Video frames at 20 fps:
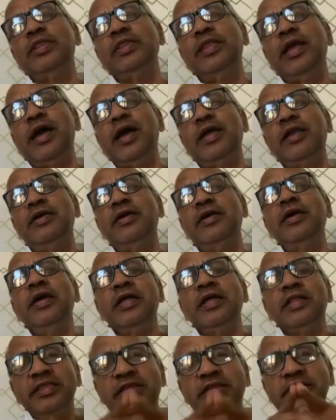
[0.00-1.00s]
Jnana,
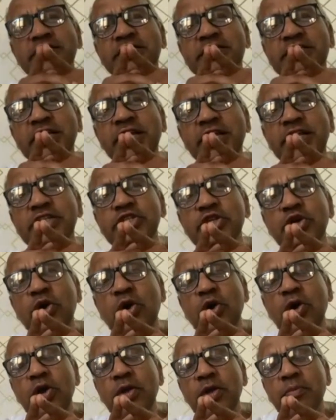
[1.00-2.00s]
this seed is
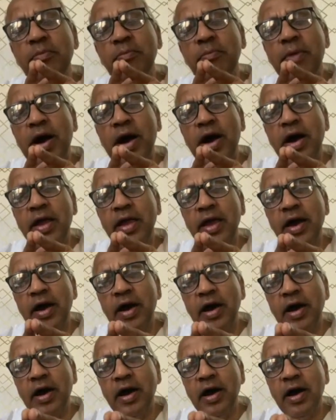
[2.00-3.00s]
called
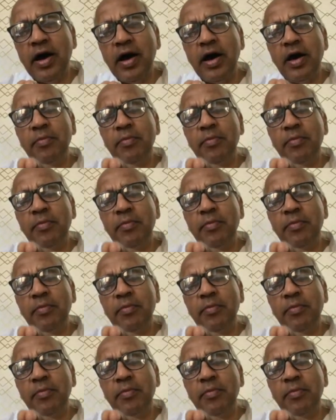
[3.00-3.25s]
Maya,